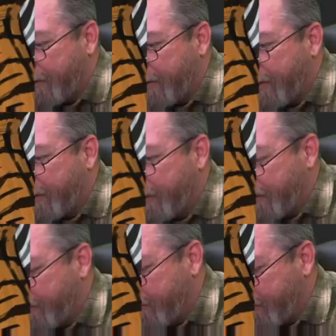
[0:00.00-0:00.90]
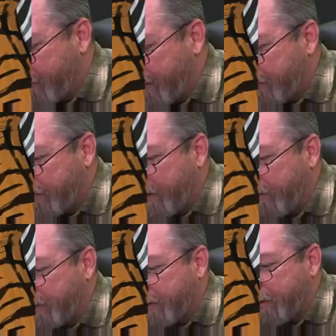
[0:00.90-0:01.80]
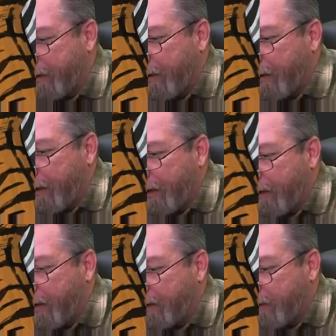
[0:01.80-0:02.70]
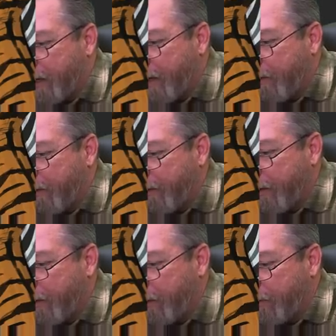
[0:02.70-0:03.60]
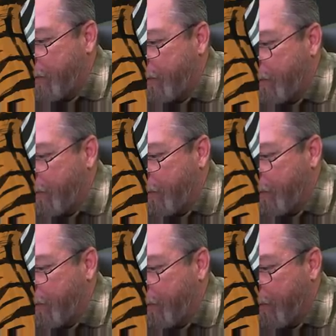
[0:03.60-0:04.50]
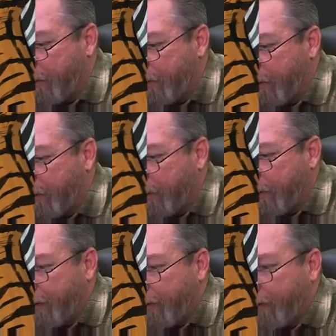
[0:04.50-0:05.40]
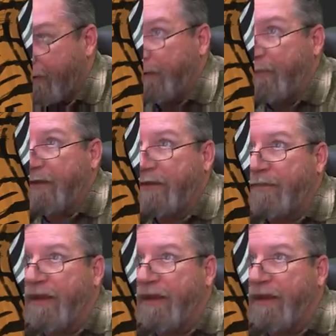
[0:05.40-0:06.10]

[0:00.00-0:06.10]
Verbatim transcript: We got the the white stripes. All right, so now we're going to go to multiple.